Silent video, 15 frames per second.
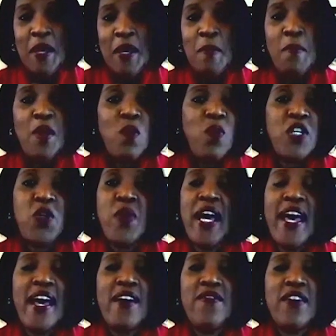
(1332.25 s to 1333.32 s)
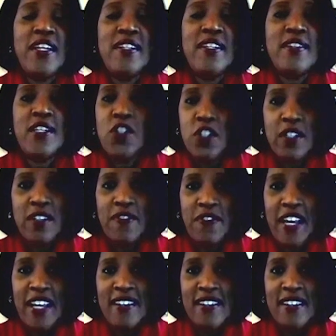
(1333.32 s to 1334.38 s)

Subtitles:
But when you have a digital event,